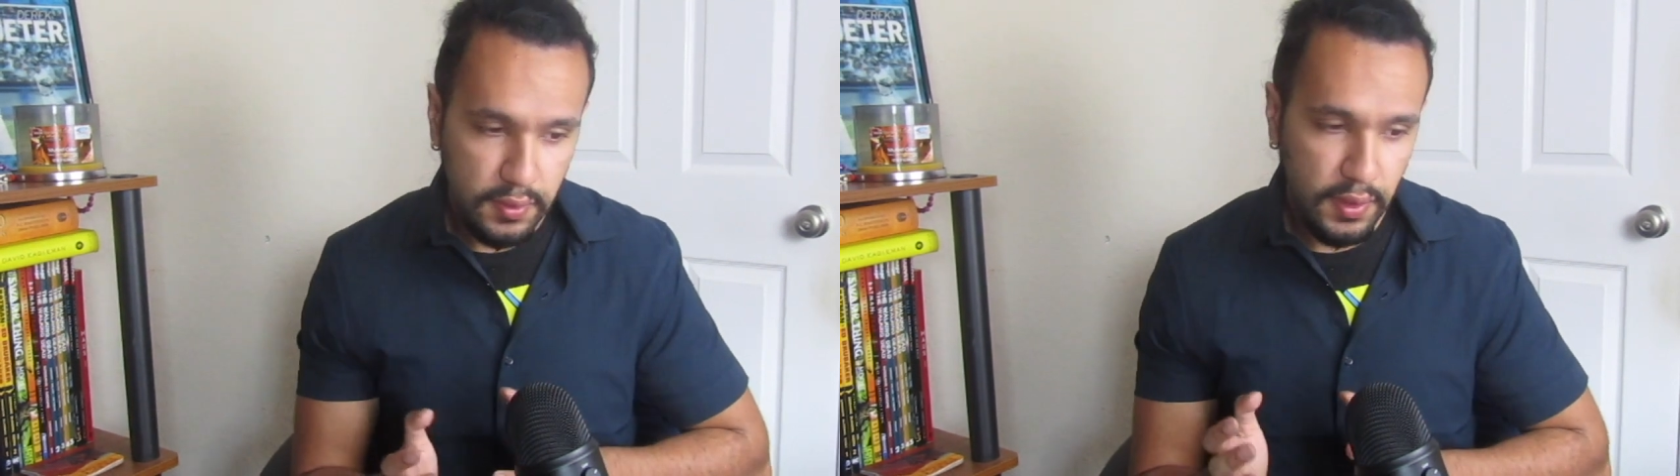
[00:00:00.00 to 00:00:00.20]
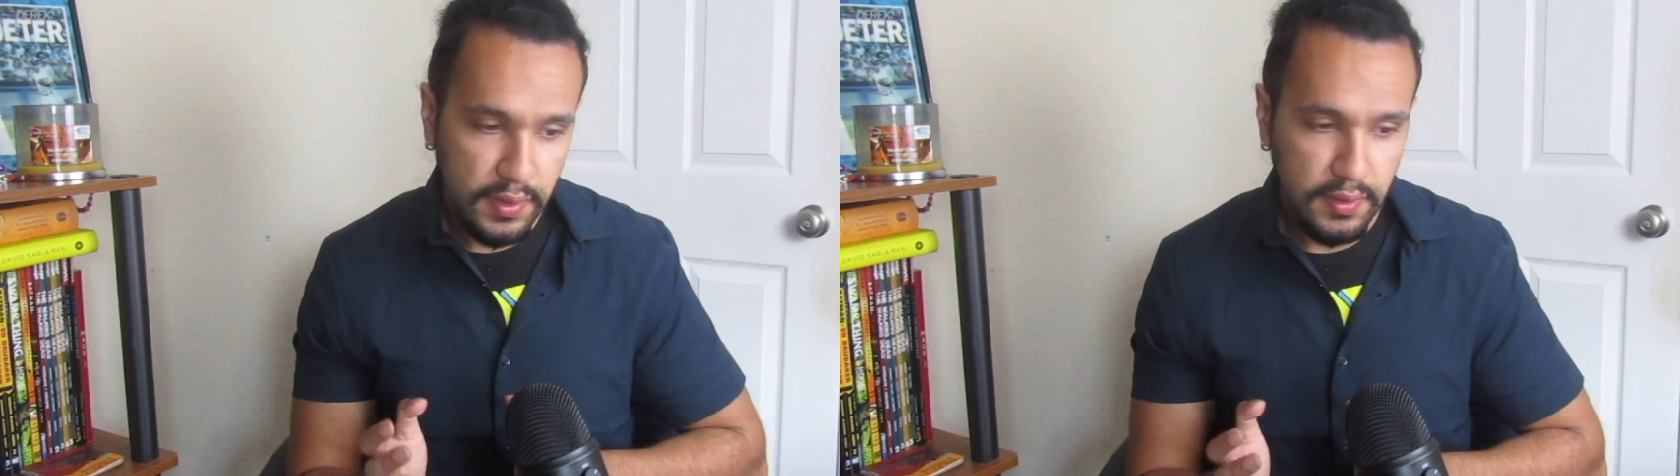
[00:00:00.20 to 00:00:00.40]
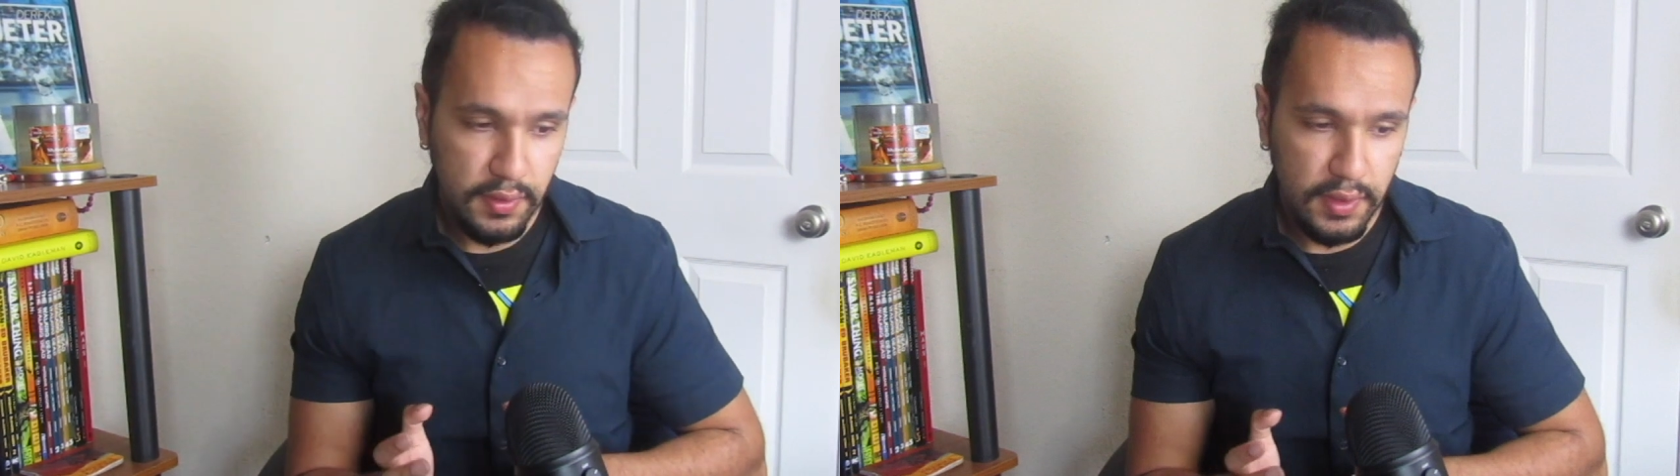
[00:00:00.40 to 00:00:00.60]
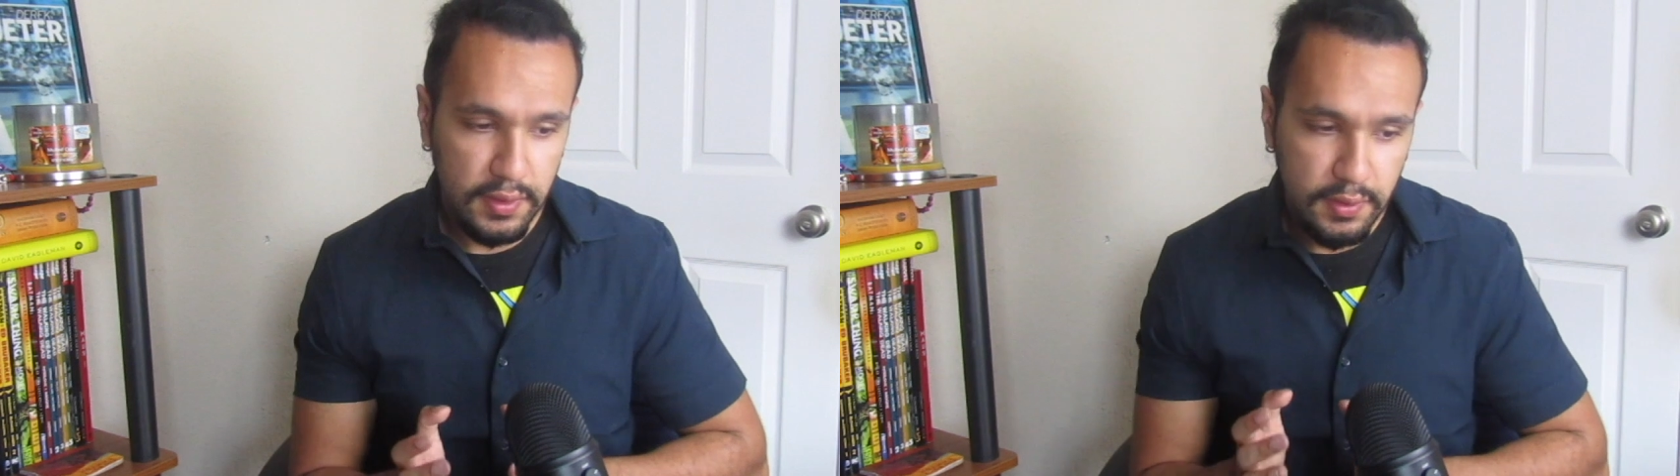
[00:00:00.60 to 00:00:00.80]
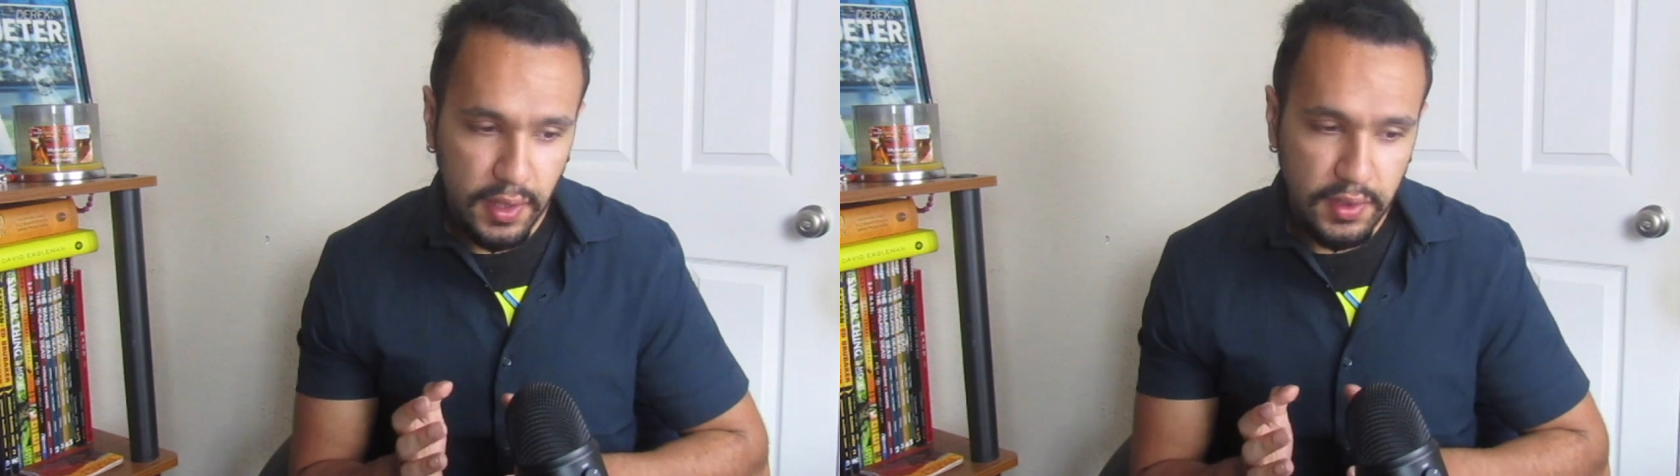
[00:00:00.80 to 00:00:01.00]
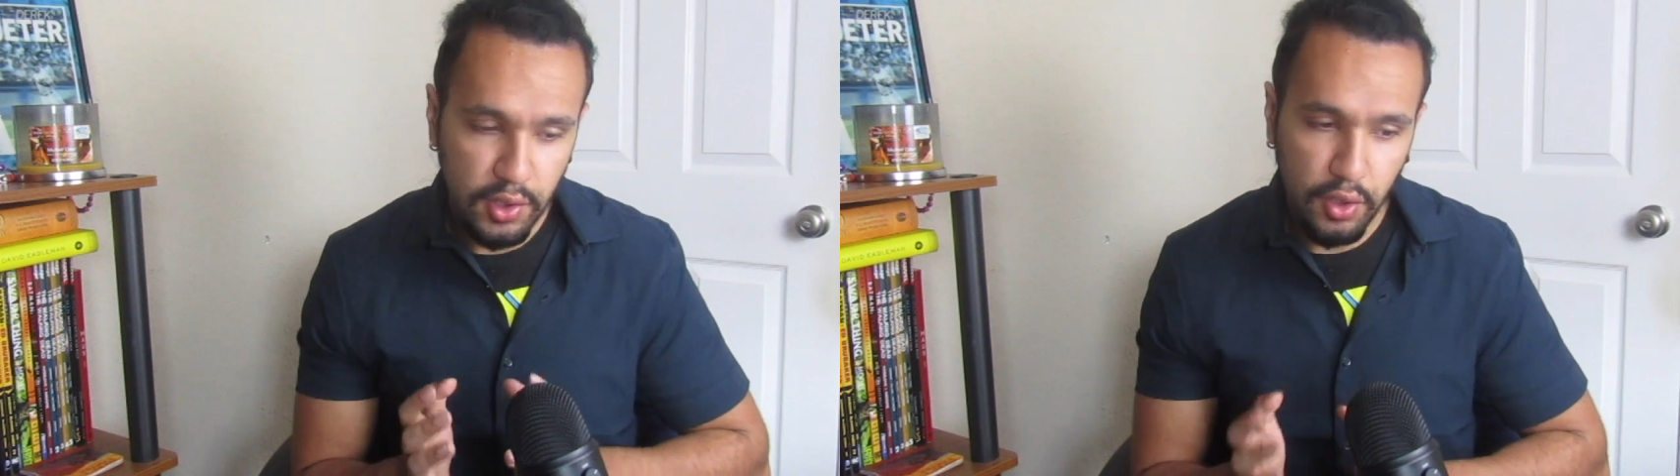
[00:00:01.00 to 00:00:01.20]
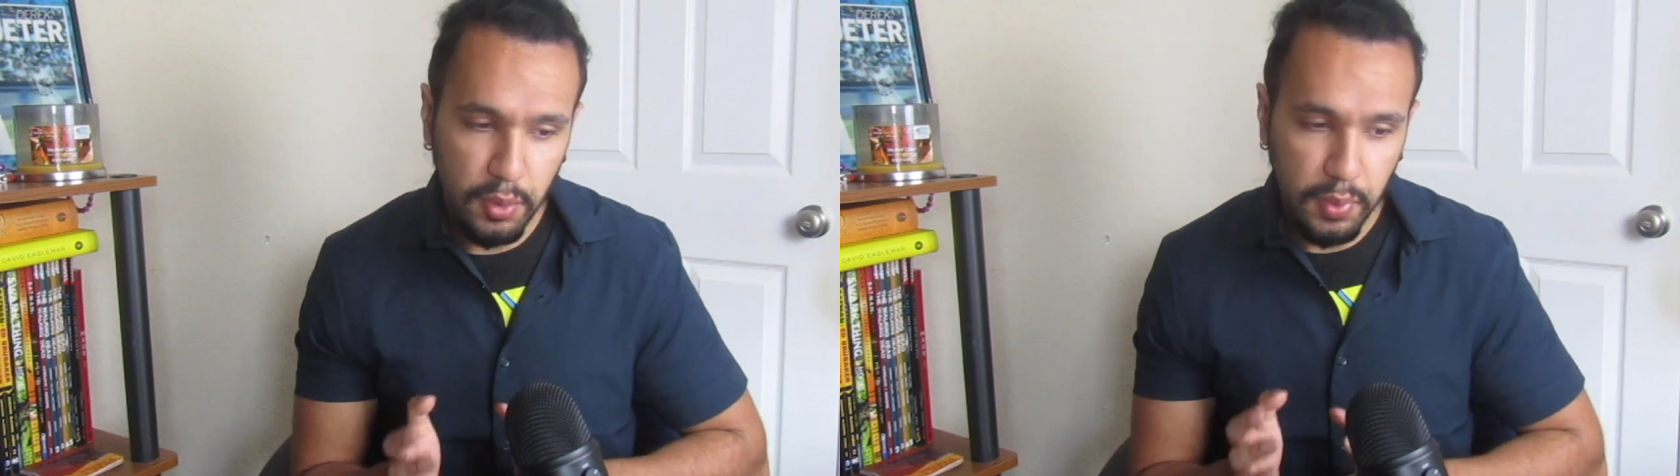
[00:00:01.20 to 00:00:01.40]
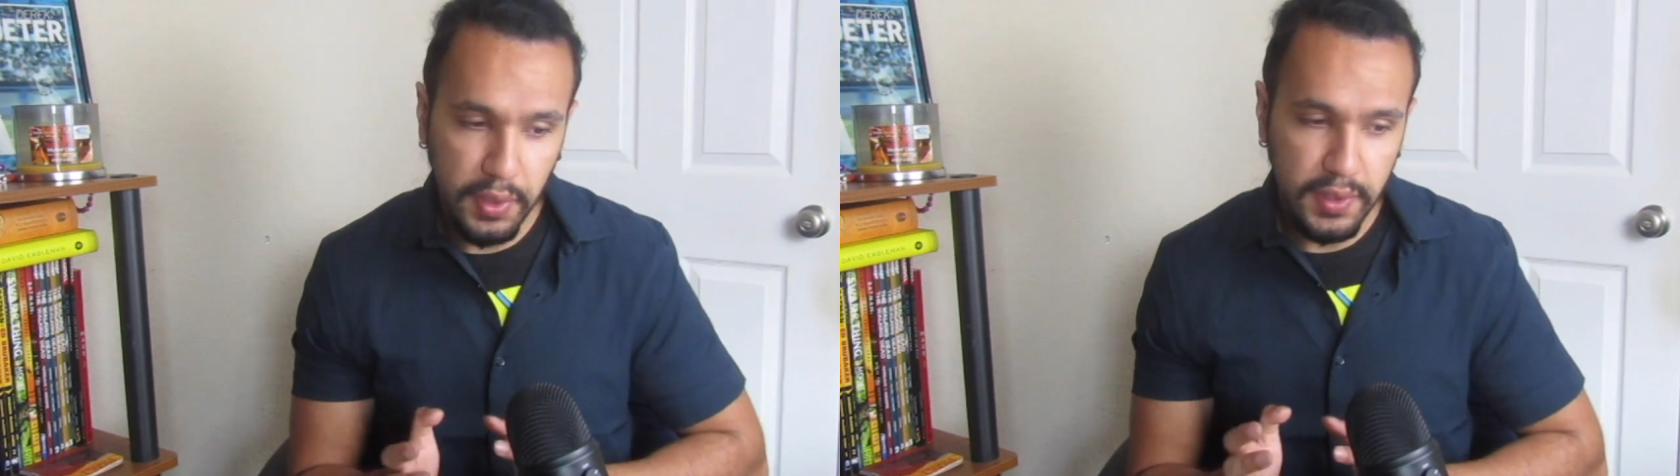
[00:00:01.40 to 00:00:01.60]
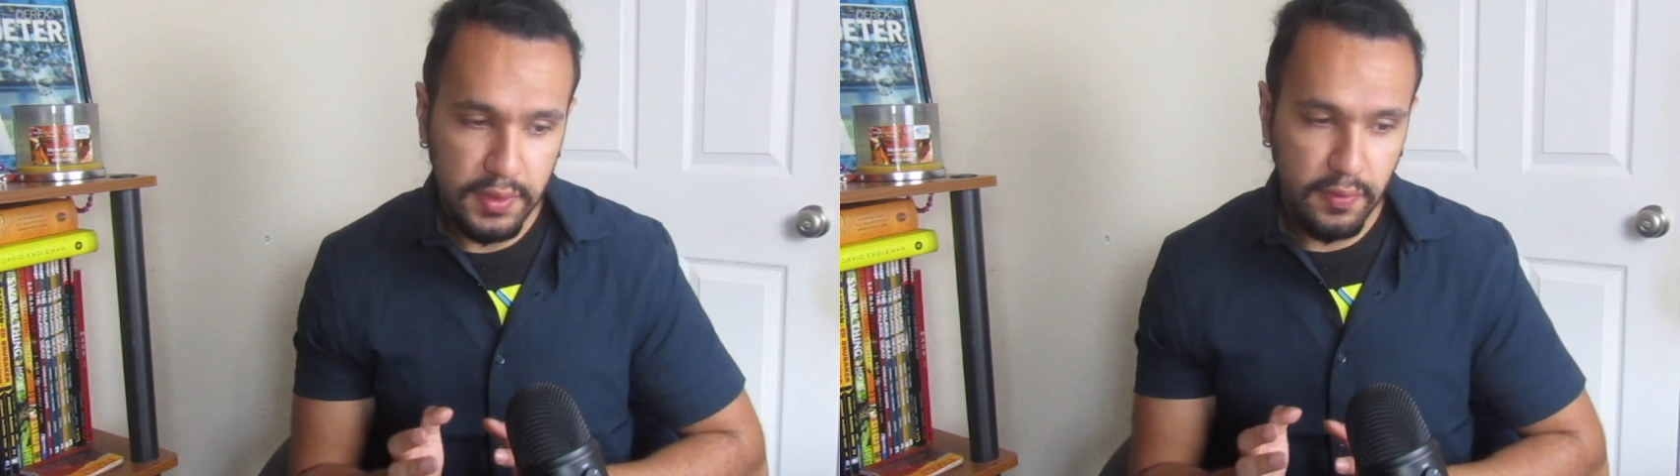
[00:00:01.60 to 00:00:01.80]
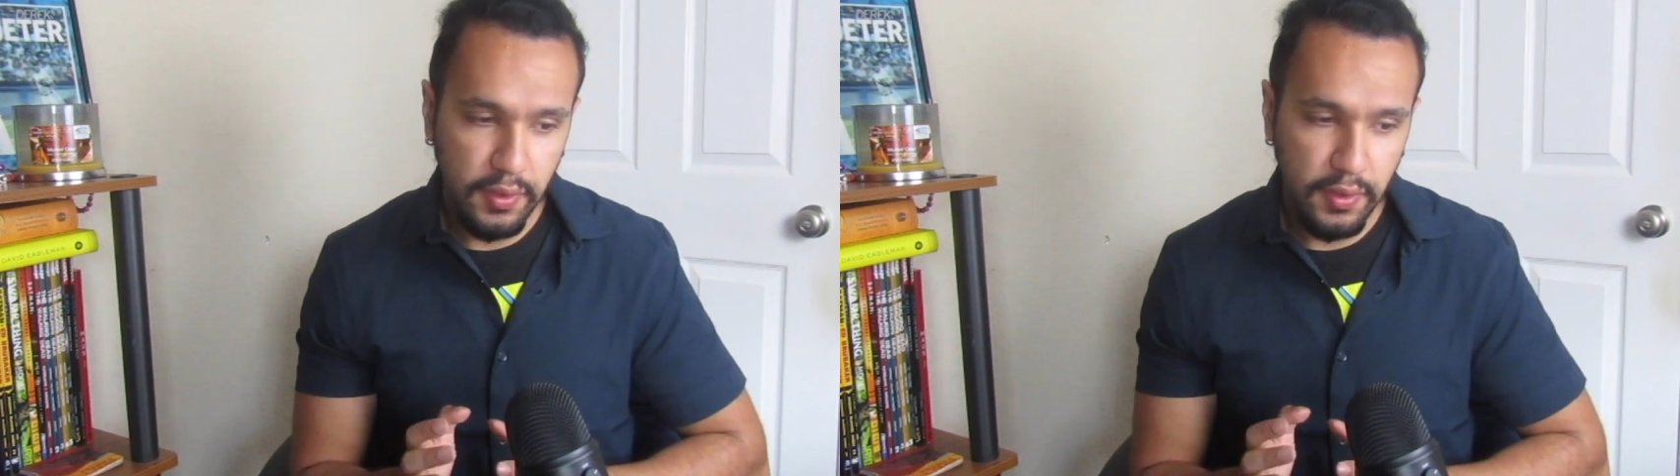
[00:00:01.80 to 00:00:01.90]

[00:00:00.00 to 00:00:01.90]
So that's a good place